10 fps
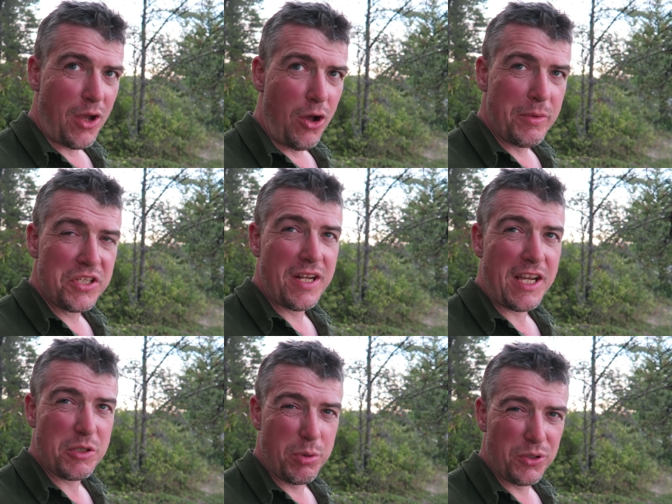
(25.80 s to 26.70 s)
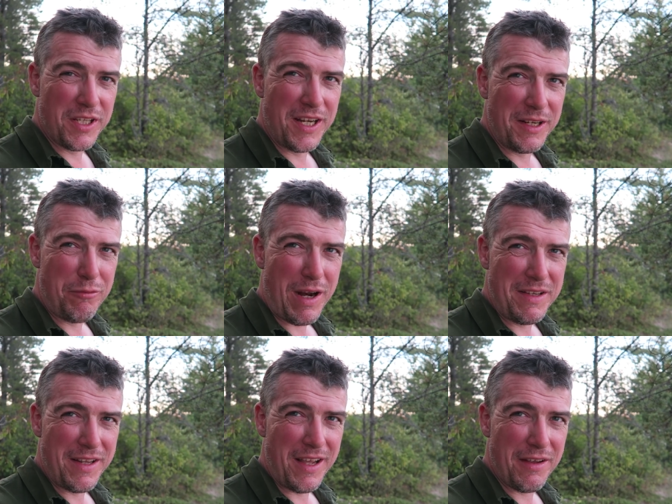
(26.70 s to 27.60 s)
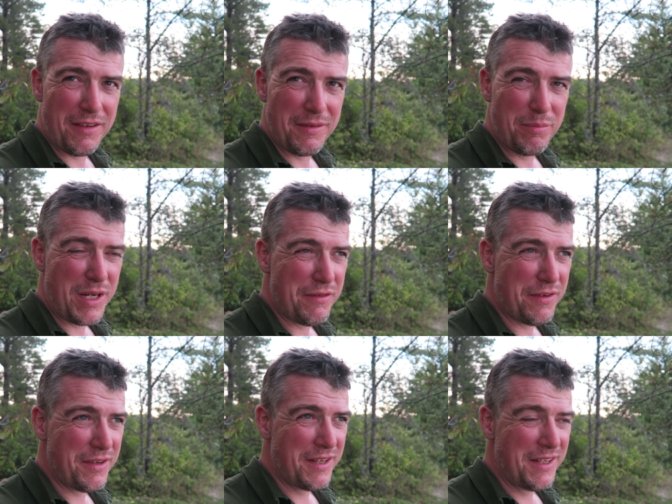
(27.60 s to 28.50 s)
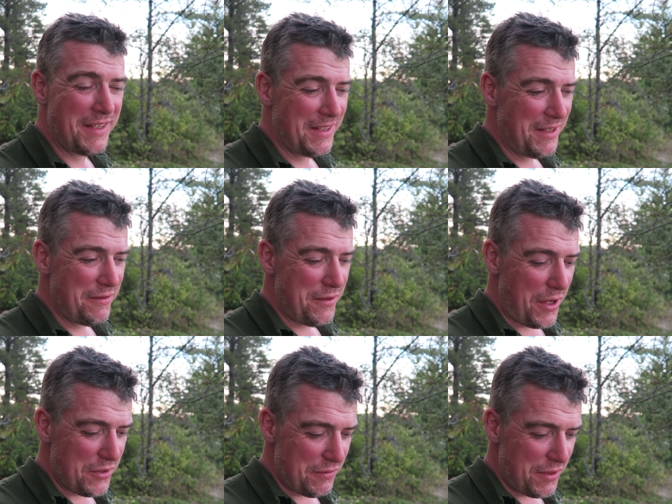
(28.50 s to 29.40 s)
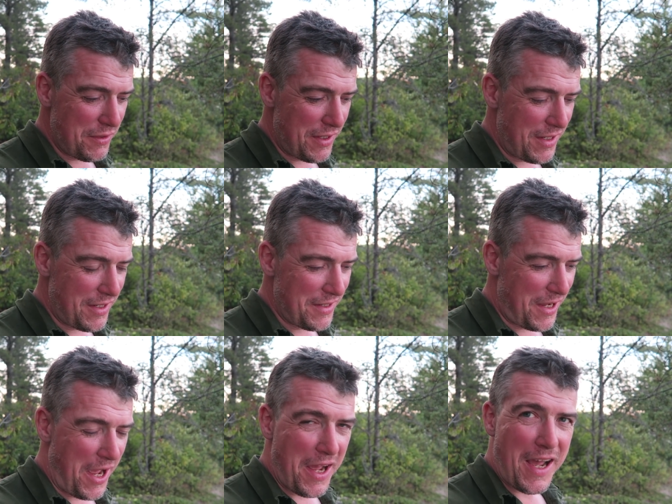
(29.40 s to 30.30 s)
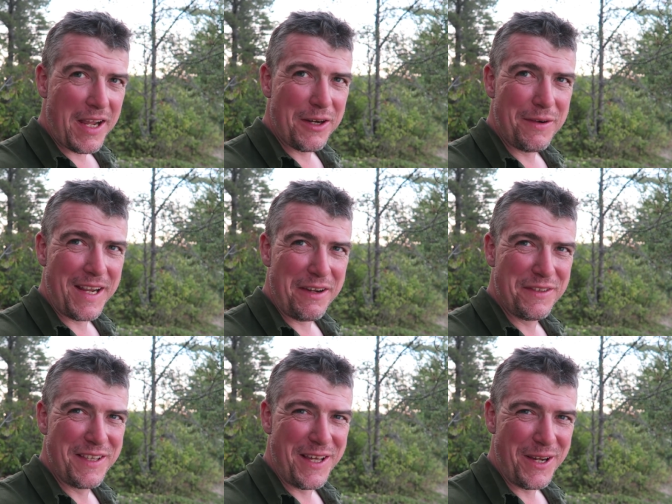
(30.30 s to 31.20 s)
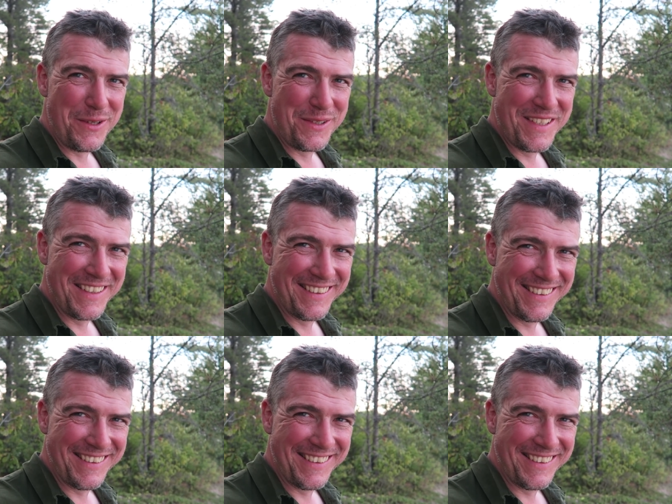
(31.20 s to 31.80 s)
Almost an Ask Paul Kirtley rant there. Bit of, for those of you that are hankering after those.